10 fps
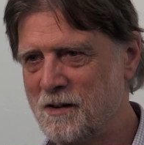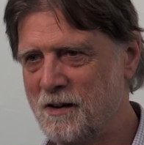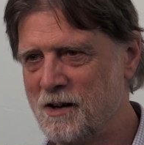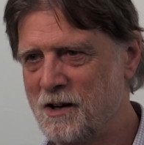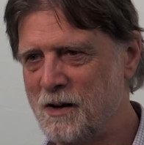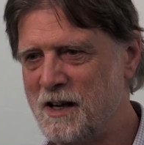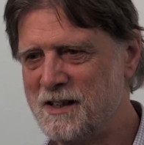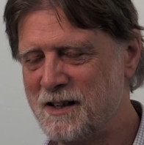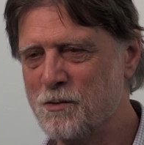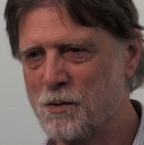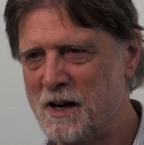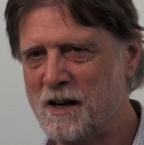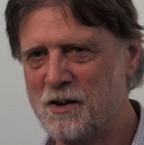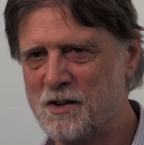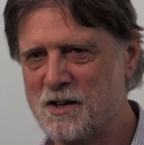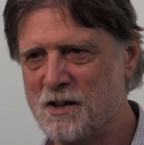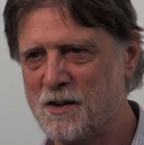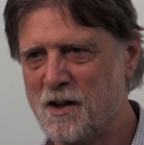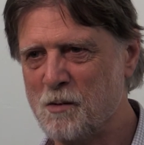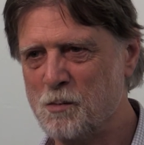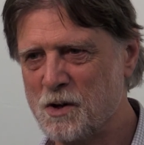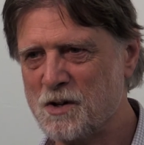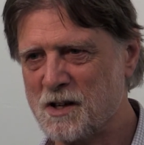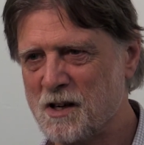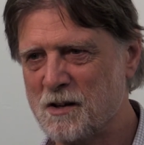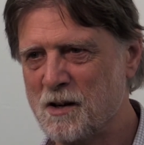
you know, he didn't really consider that music.